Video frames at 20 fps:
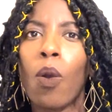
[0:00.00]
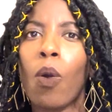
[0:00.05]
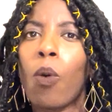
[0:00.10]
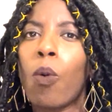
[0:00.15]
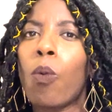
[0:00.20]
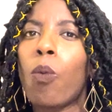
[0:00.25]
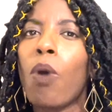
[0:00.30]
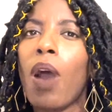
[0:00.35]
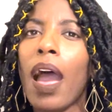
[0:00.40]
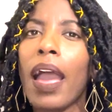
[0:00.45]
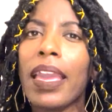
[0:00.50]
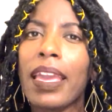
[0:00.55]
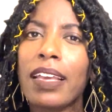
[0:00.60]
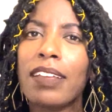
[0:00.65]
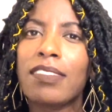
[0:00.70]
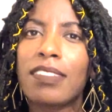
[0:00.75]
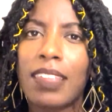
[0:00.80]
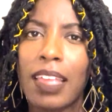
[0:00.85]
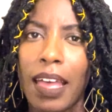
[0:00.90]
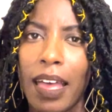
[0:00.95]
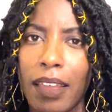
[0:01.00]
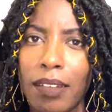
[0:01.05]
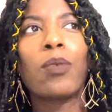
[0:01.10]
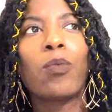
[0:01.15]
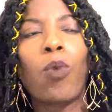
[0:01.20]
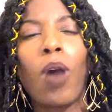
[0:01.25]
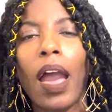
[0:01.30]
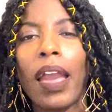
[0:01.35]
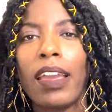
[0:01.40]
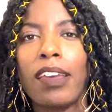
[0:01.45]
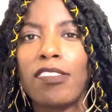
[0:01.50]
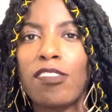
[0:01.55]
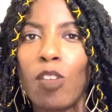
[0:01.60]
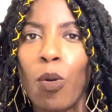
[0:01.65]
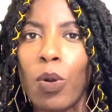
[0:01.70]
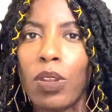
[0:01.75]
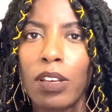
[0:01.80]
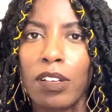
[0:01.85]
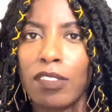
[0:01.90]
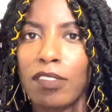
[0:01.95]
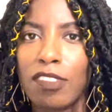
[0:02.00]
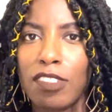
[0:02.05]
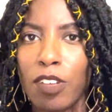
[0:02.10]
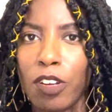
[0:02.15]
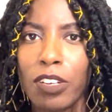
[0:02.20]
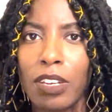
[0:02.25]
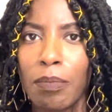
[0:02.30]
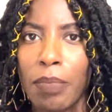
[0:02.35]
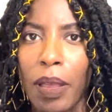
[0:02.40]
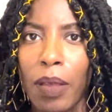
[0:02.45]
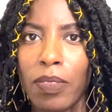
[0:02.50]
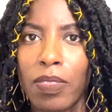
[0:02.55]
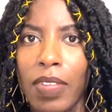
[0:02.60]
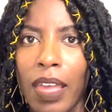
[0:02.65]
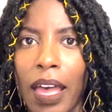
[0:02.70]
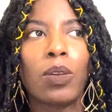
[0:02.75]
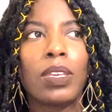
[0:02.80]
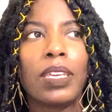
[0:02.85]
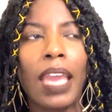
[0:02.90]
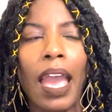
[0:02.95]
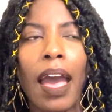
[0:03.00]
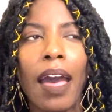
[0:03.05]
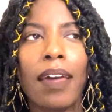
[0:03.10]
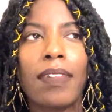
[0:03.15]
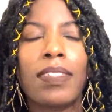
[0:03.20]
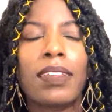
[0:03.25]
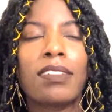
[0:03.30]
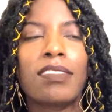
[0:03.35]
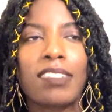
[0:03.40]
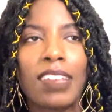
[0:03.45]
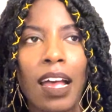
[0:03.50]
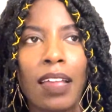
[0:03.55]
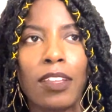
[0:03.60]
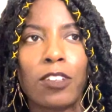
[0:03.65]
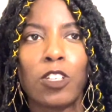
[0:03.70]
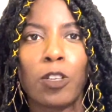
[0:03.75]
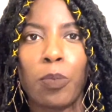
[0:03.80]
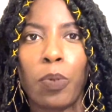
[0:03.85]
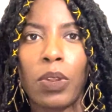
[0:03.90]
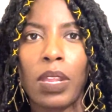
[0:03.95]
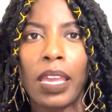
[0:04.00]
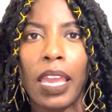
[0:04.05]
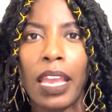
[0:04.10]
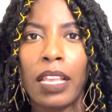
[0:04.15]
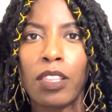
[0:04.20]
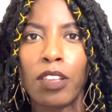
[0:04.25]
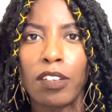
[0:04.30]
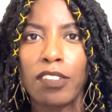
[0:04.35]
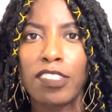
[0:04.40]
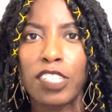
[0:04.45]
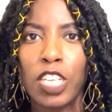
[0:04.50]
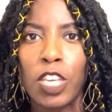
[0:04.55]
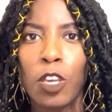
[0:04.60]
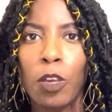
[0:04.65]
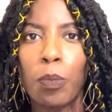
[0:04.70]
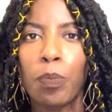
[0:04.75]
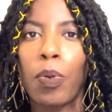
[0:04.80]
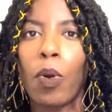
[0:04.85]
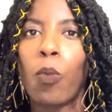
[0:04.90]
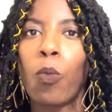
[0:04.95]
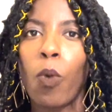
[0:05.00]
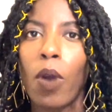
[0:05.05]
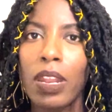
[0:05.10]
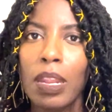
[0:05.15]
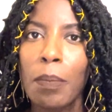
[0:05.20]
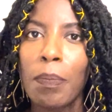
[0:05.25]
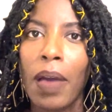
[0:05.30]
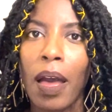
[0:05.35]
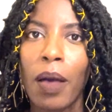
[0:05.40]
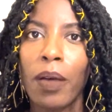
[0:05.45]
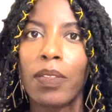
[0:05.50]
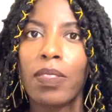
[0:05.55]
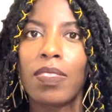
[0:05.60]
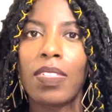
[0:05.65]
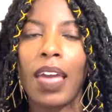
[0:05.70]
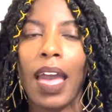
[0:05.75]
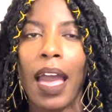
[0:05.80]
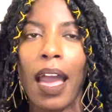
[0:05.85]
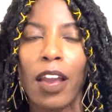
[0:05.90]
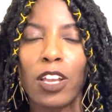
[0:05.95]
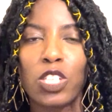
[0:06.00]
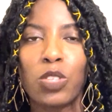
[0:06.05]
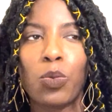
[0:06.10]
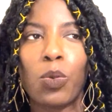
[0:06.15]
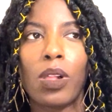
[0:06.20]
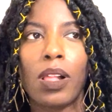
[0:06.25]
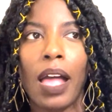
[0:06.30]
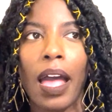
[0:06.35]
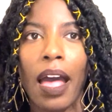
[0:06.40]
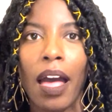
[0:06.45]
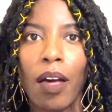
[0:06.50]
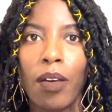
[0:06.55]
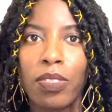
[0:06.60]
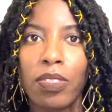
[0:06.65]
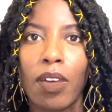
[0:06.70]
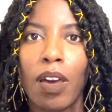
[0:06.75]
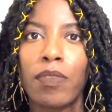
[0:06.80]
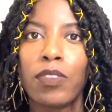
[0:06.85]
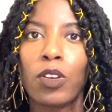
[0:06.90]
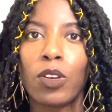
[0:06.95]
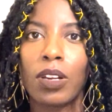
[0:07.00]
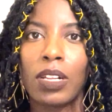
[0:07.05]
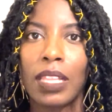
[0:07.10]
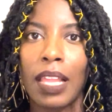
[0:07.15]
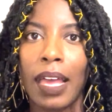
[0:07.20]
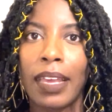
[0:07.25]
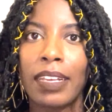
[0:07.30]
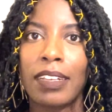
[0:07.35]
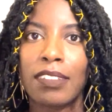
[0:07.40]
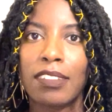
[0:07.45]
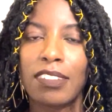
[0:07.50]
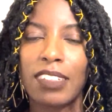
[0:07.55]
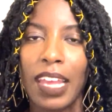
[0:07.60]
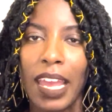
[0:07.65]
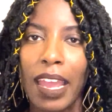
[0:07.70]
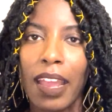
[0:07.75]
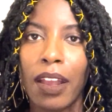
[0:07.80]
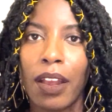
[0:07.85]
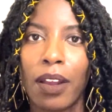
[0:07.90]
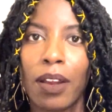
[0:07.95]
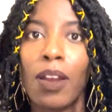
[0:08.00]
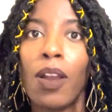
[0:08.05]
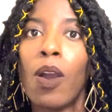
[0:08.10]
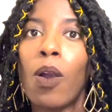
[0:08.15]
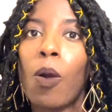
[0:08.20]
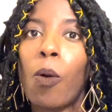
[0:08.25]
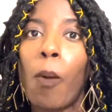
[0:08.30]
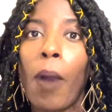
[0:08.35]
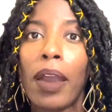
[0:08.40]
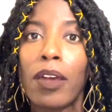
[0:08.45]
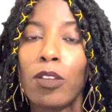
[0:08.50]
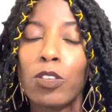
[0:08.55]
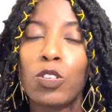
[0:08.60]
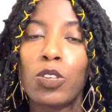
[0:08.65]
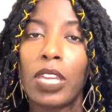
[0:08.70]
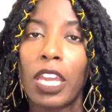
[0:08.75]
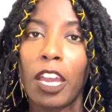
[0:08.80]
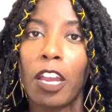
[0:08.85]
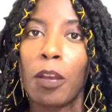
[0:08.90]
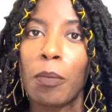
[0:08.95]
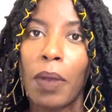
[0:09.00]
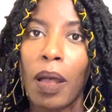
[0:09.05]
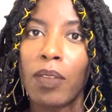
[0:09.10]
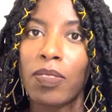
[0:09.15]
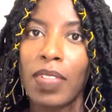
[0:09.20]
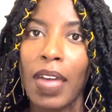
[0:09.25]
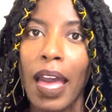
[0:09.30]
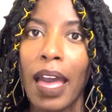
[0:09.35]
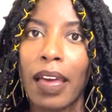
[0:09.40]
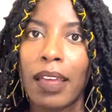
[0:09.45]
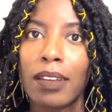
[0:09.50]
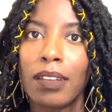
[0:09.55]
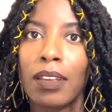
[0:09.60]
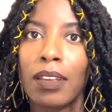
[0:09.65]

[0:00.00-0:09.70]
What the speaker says: Why is that? Why is no one concerned about that? Yeah, the style that you're putting in looks cute, but what about the actual health of your client's hair? Why don't you care about that?